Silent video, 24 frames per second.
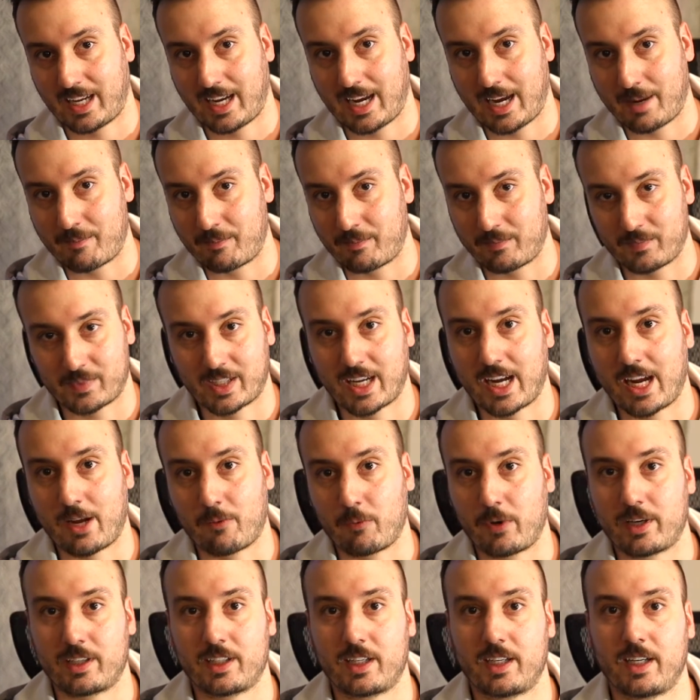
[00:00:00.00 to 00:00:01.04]
I can't
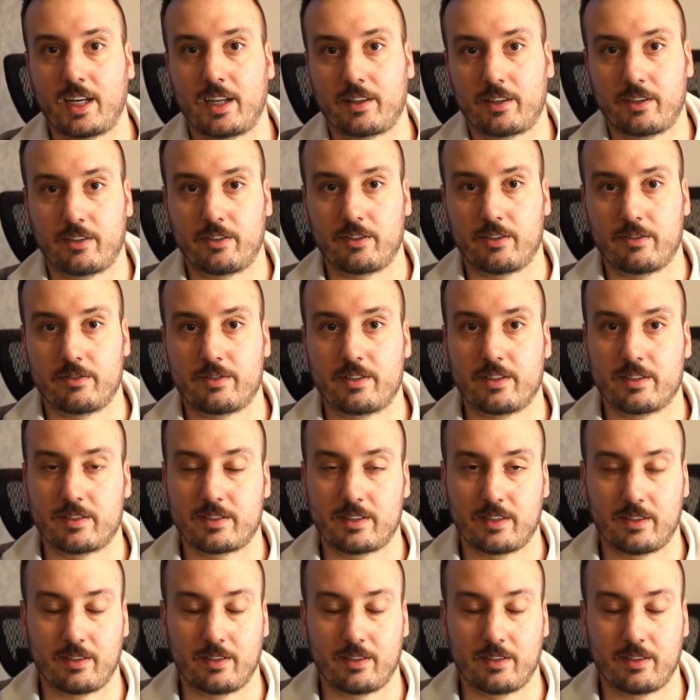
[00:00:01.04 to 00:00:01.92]
wait to get out there and use this.